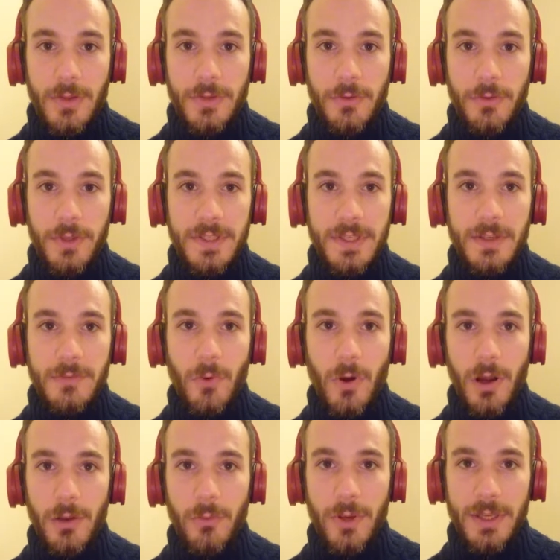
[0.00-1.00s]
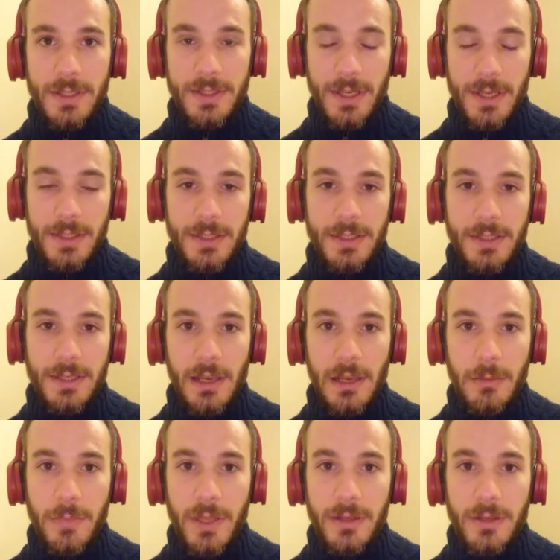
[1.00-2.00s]
So this is why we exist.
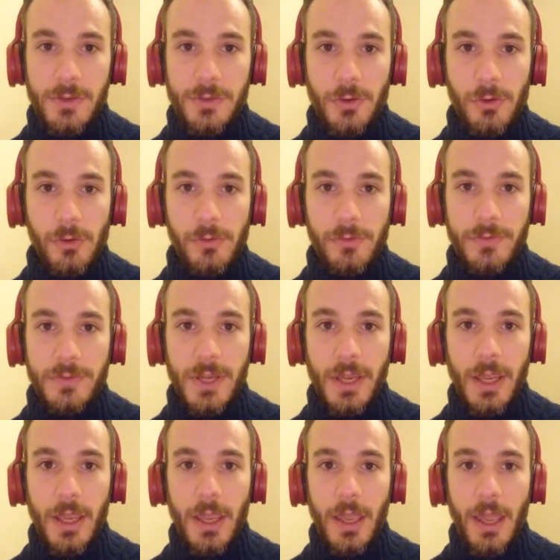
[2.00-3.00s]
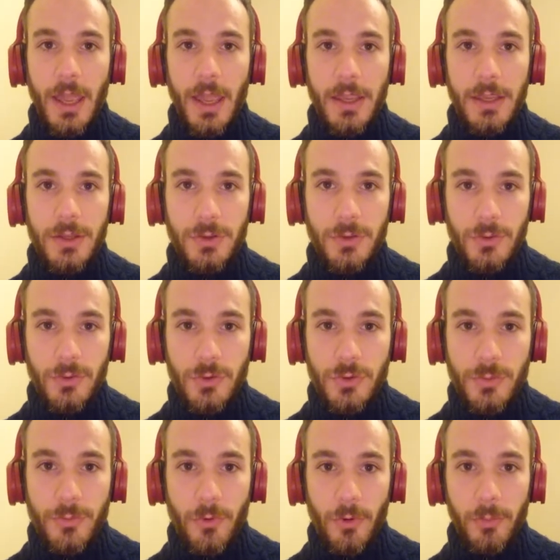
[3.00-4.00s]
Elemendar solves a
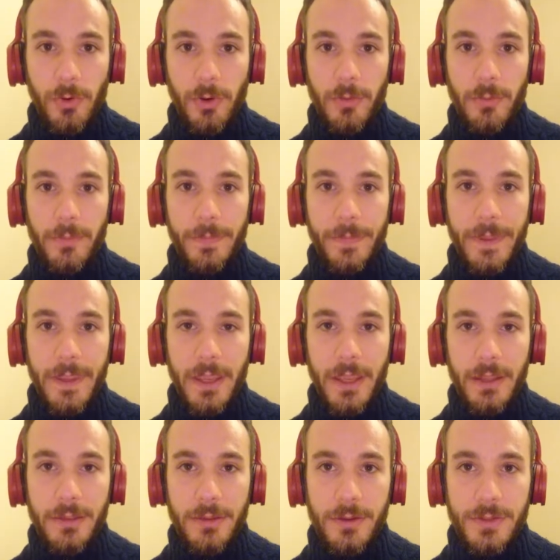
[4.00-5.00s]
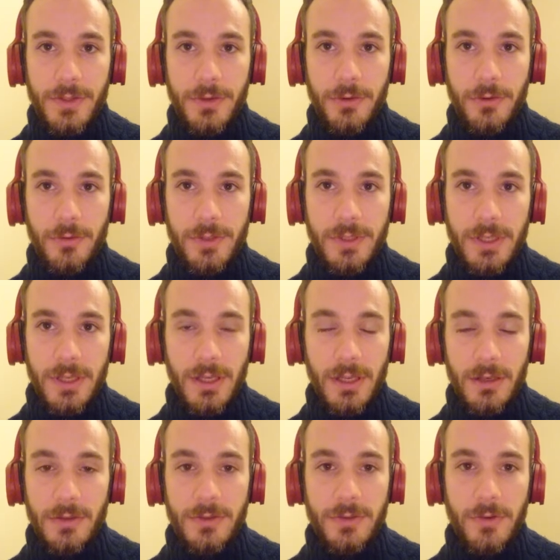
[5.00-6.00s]
huge problem in the security
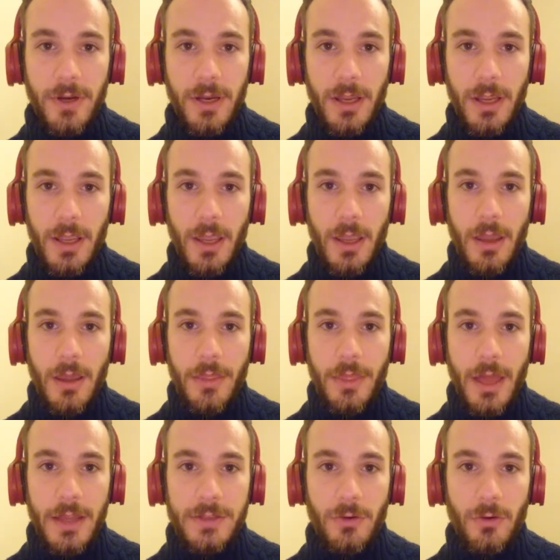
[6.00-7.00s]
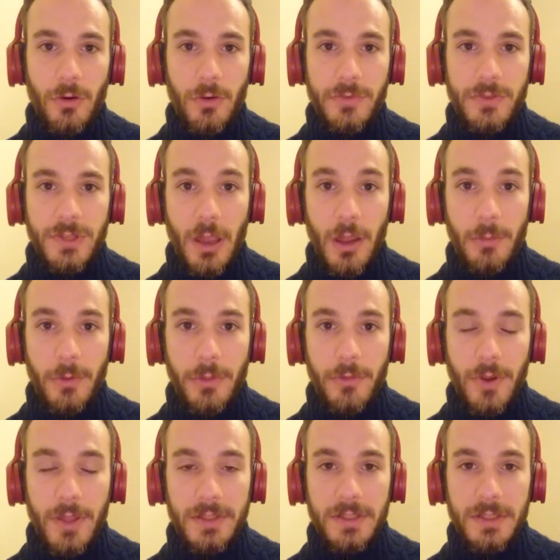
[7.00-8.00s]
industry, that of cyber
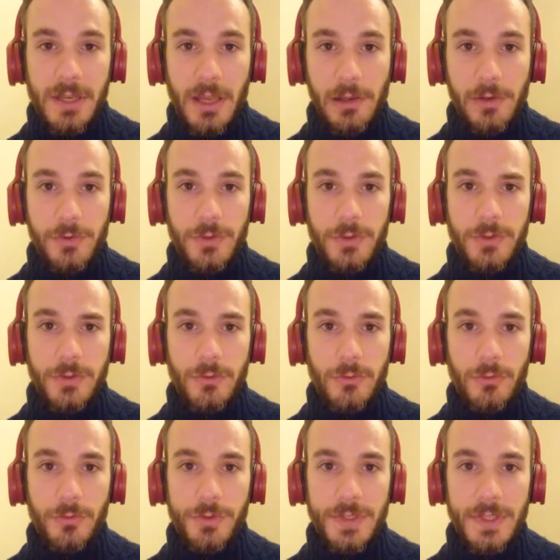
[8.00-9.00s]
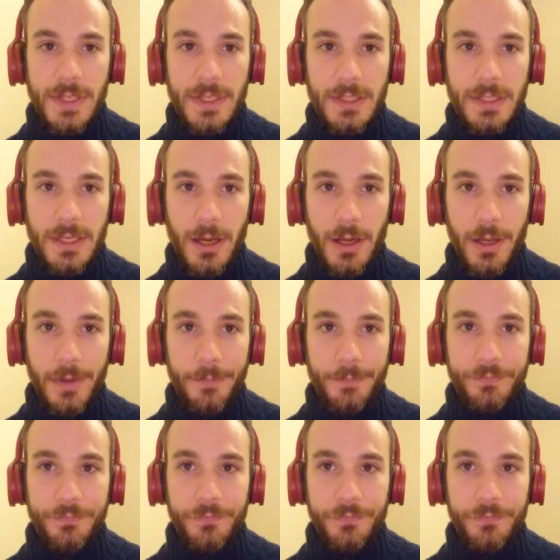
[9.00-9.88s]
threat intelligence, or CTI.